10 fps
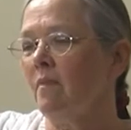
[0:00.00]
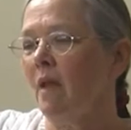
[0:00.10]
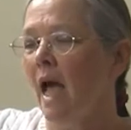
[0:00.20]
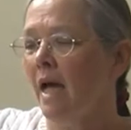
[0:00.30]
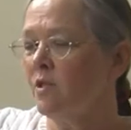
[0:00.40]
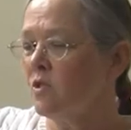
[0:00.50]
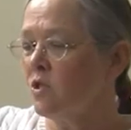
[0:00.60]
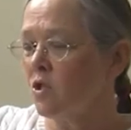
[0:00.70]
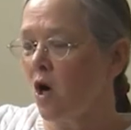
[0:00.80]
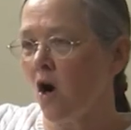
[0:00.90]
Has the
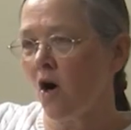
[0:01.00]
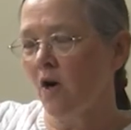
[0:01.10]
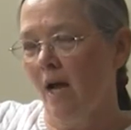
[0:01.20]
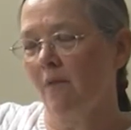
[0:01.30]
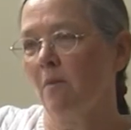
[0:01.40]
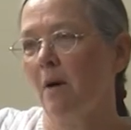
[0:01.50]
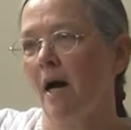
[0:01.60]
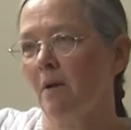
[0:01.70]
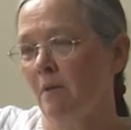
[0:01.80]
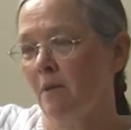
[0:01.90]
star at the
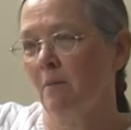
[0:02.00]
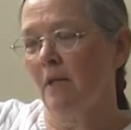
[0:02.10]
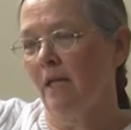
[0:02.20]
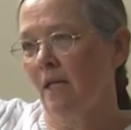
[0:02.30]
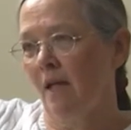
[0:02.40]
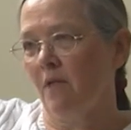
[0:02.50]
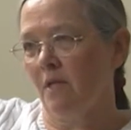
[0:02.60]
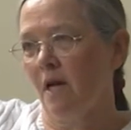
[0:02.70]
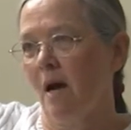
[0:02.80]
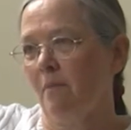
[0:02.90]
bottom, in the middle, and at the
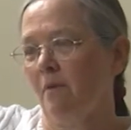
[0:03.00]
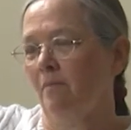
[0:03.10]
top.